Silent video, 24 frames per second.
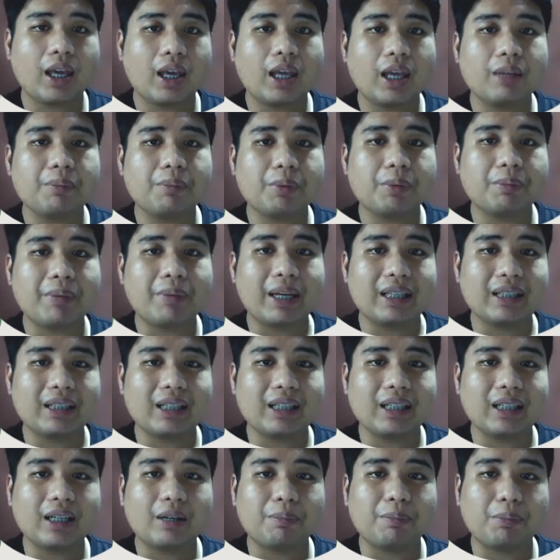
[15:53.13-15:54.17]
and
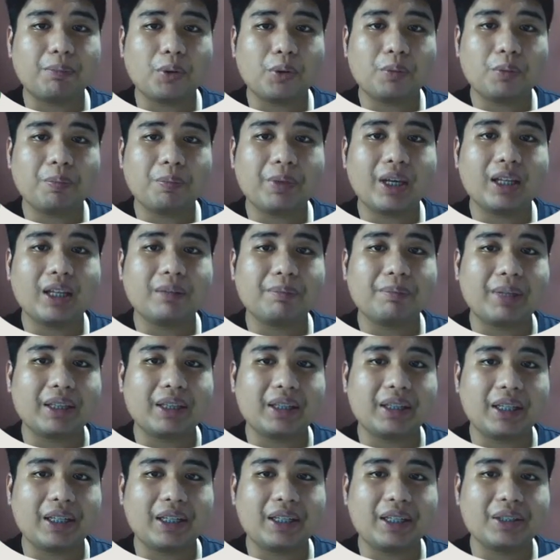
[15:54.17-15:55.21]
providing appropriate
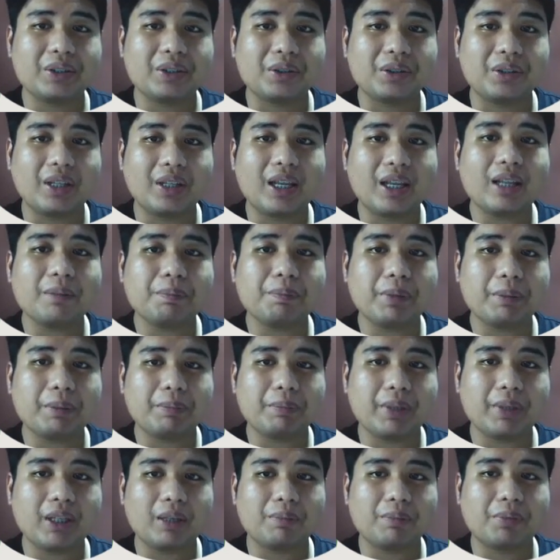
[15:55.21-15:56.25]
ventilation and
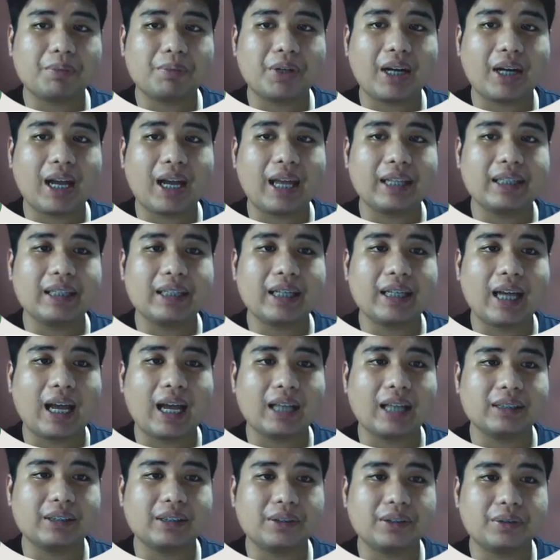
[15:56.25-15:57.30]
PPE for handling
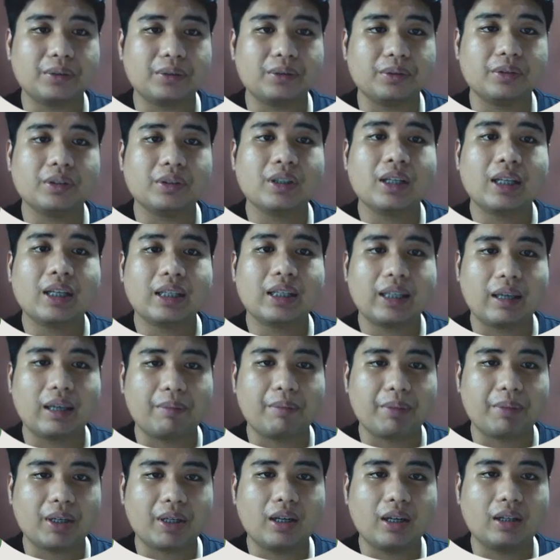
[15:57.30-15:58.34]
hazardous
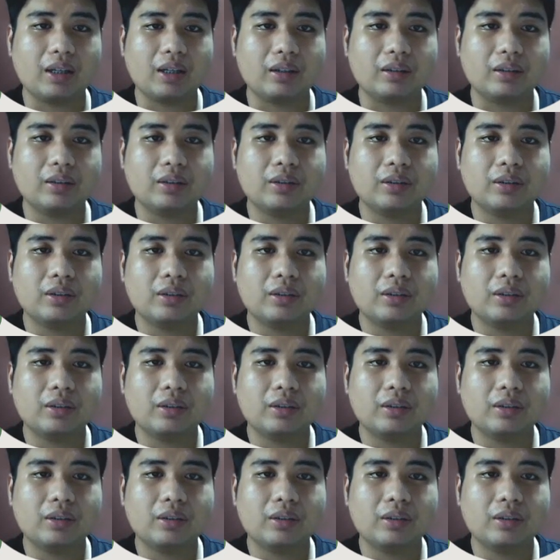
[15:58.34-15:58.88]
chemical.